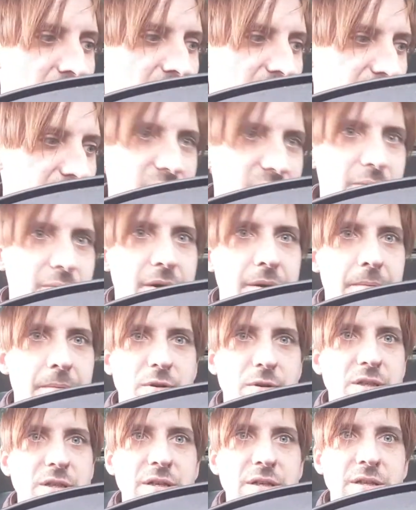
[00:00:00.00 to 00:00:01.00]
from spirit
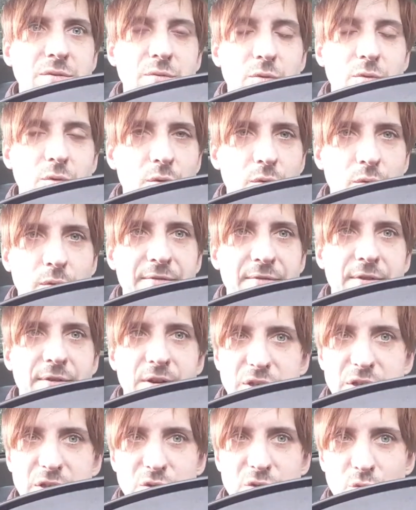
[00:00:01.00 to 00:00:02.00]
boxes or whatever else,
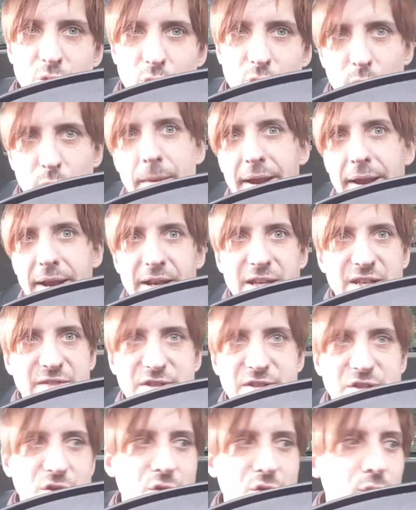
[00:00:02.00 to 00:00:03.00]
is all made in this
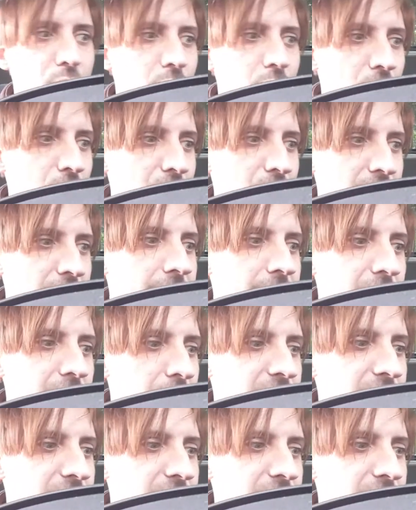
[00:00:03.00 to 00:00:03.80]
physical world anyway.